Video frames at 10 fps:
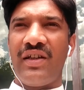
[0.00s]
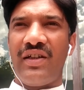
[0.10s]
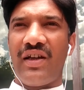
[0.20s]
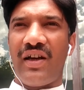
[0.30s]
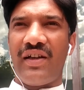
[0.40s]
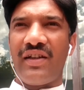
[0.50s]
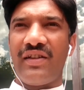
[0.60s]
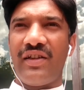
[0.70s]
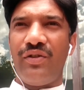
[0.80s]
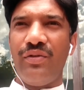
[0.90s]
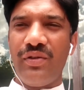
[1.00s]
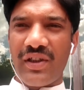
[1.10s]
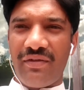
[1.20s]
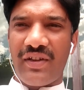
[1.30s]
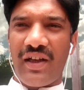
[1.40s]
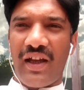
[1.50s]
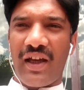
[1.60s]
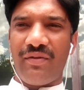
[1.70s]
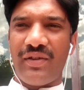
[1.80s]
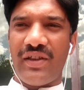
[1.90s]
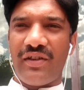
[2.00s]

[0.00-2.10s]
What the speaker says: regarding the use of the language,